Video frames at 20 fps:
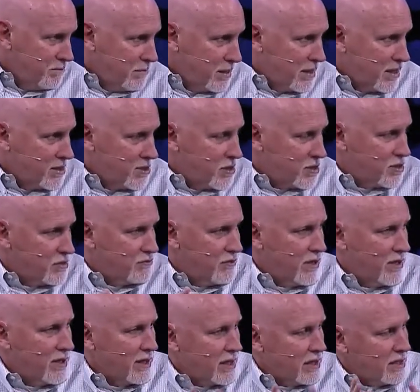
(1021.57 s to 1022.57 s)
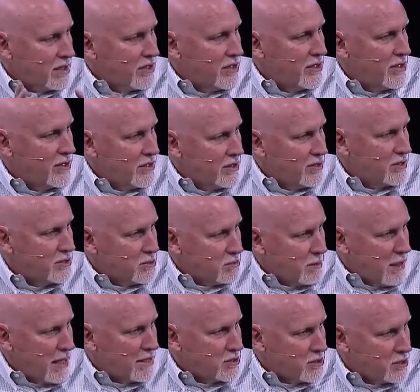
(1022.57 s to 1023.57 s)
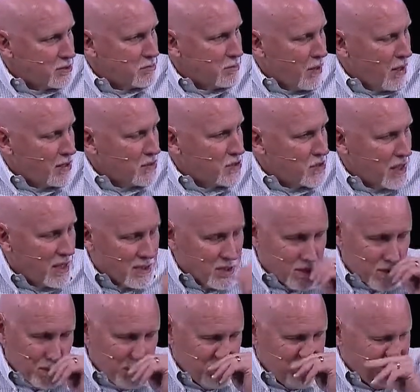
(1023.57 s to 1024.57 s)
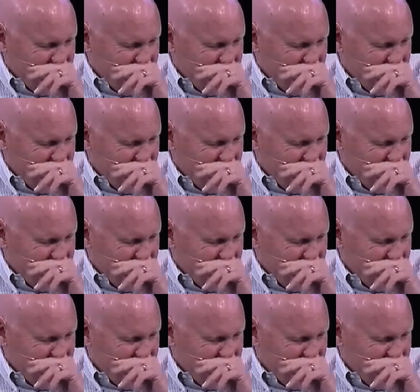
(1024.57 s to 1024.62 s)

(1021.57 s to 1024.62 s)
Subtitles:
because it's very clear here in this passage, Paul says,